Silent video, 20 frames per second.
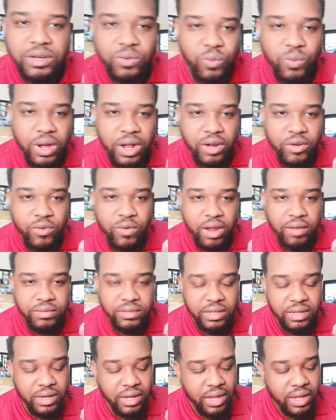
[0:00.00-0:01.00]

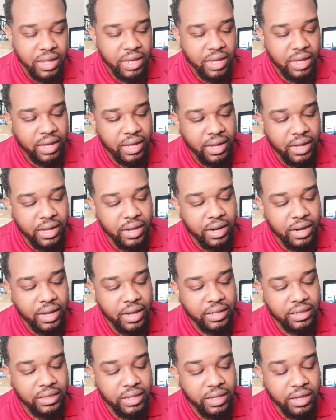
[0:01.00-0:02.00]
wild-crafted, and I
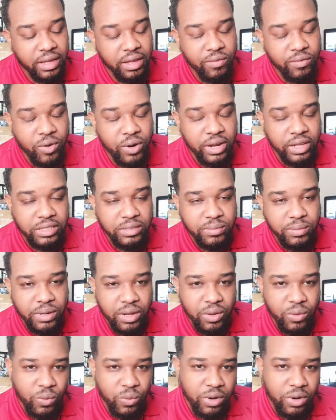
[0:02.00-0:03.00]
think I've already
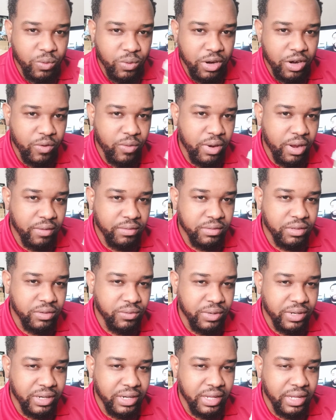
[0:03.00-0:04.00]
explained what
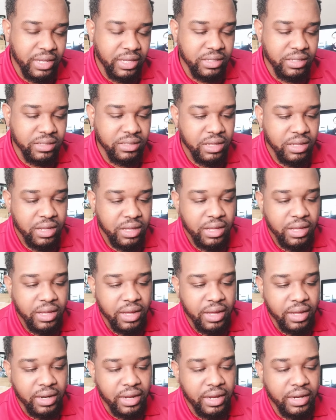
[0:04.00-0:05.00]
wild-crafted really is.
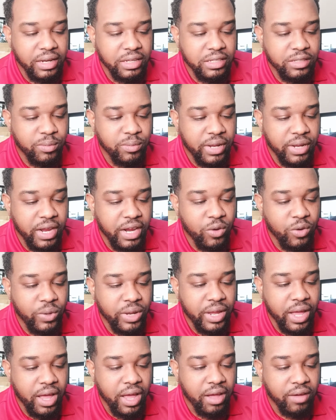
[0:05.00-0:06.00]
And in this blend, we
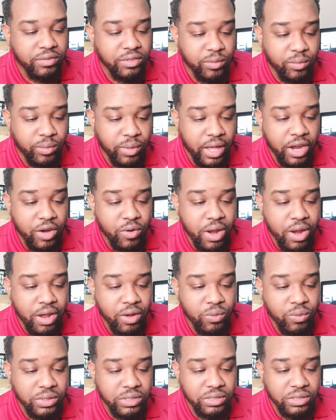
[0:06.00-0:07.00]
have the
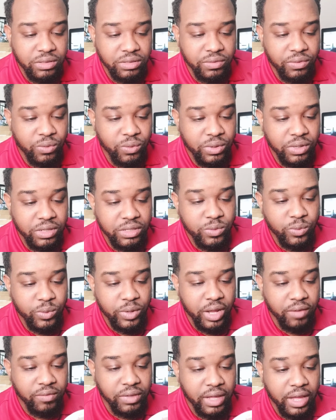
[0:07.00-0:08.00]
bladderwrack, which is the fucus, we
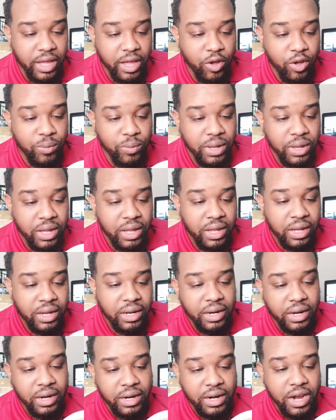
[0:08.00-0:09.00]
have the kelp,
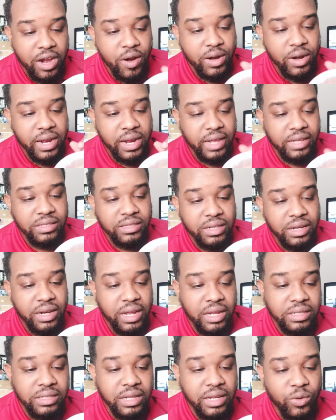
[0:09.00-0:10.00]
the alarin, the
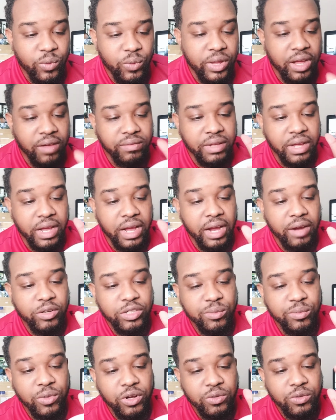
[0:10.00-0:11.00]
escalante, and we have the Irish
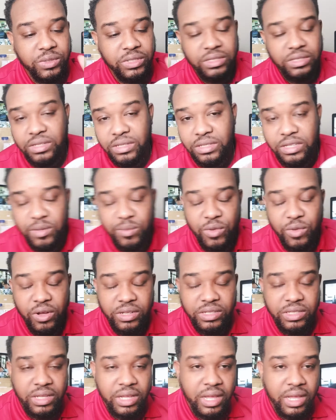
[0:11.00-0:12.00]
moss, which is the sea
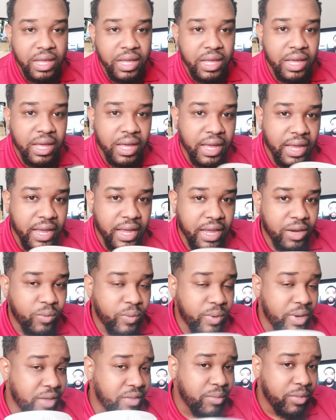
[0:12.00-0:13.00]
moss, and we
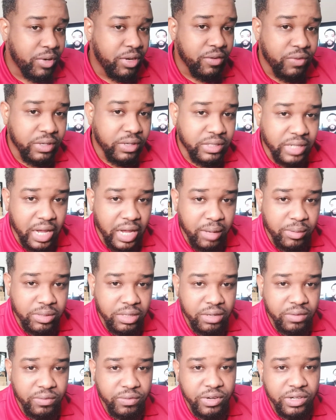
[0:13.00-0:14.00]
have them in different types
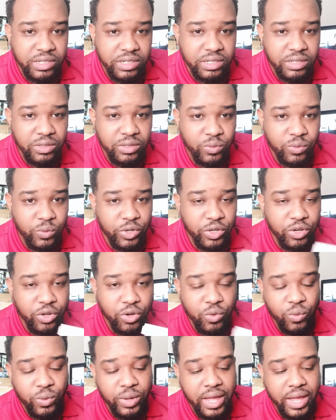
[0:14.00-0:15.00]
and version. We know
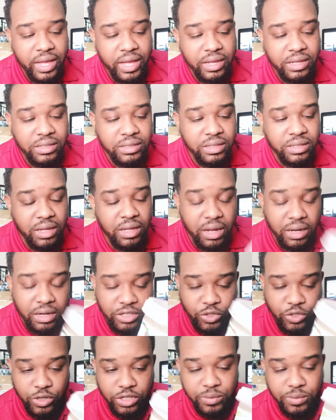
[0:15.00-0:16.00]
we have the condrus
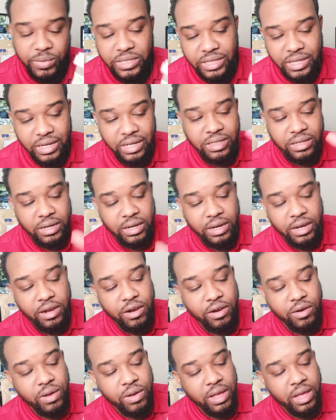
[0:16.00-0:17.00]
chrispus that is in
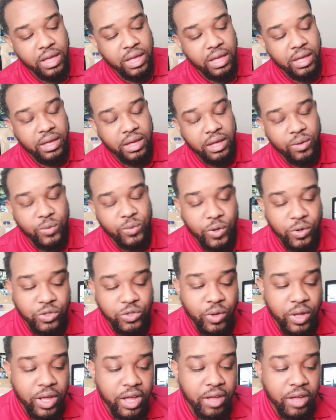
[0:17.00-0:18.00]
here, and we also
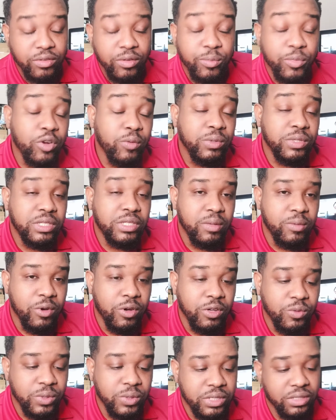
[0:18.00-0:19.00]
have the purple sea
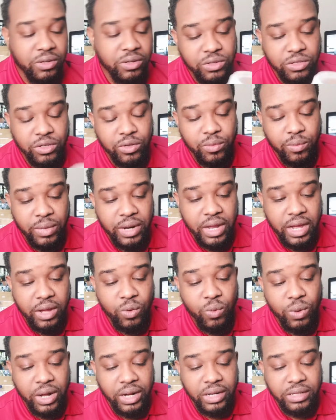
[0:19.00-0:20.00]
moss, which is also the black
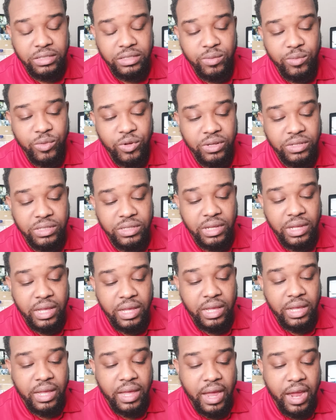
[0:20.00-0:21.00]
wild sea moss.
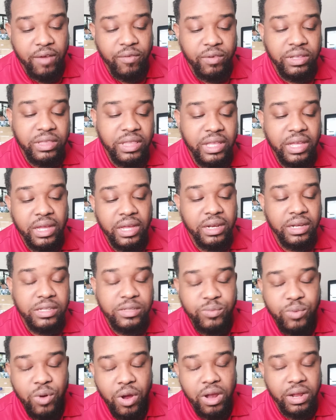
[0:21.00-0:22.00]
Everything in this
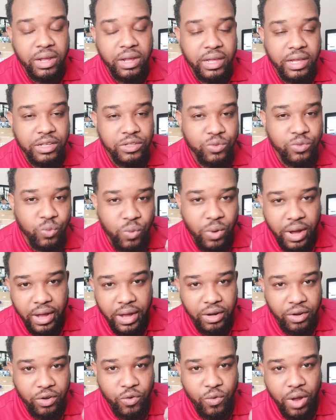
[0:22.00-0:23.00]
product is
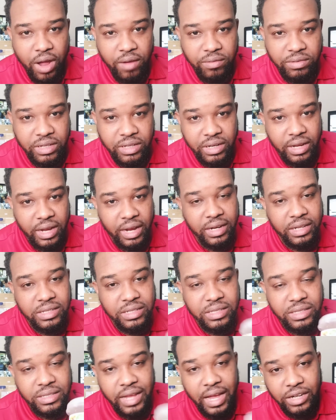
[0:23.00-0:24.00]
wild-crafted, and it's
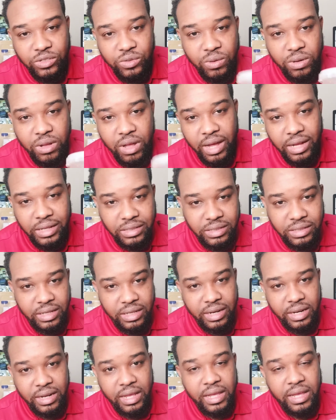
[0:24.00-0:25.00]
natural
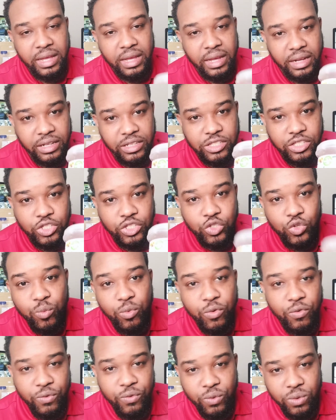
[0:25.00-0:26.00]
content, and it's
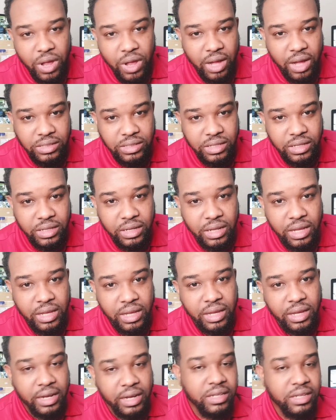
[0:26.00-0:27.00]
superfood content.
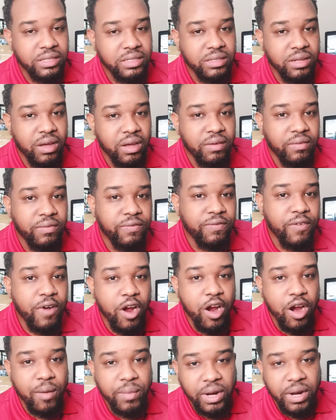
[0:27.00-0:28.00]
It is not
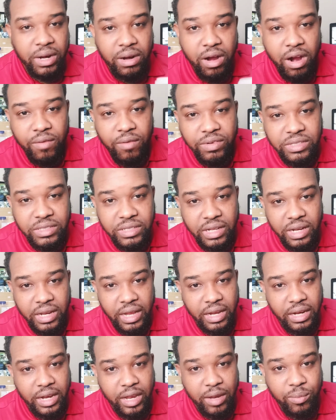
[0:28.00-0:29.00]
farm and harvested
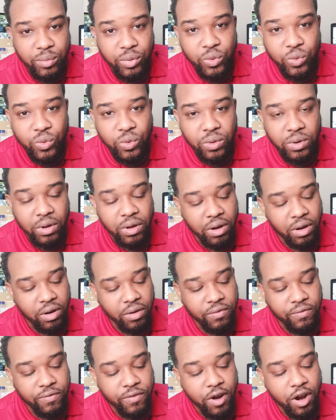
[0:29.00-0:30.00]
in a pool or
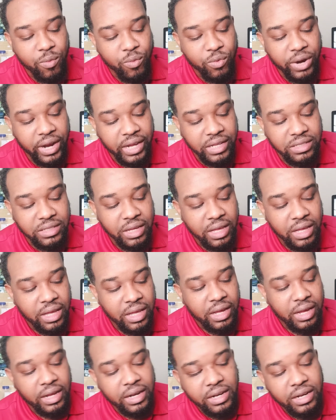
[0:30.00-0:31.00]
farm raised.
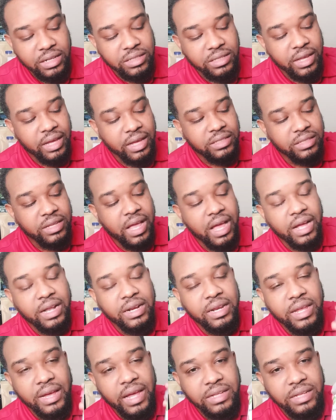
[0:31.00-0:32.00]
It is
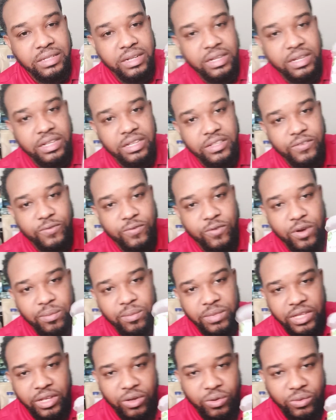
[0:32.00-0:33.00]
exactly as it is from
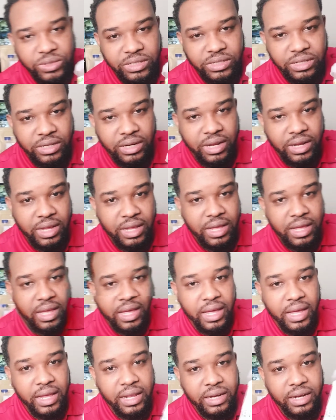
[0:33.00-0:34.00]
the ocean,
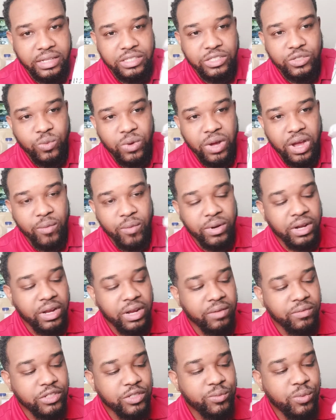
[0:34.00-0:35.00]
and this is why we
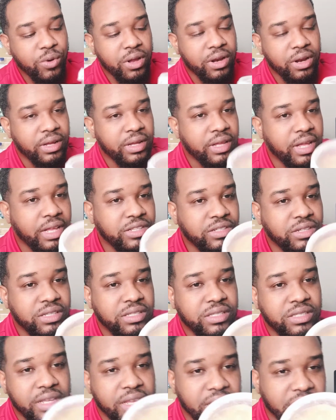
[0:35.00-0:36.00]
love this product. As you can
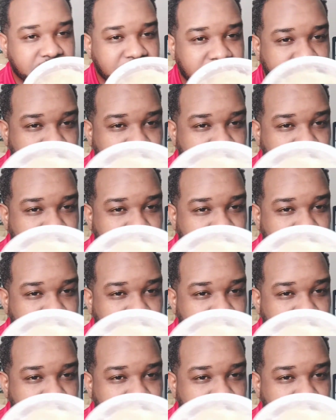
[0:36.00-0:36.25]
see, it's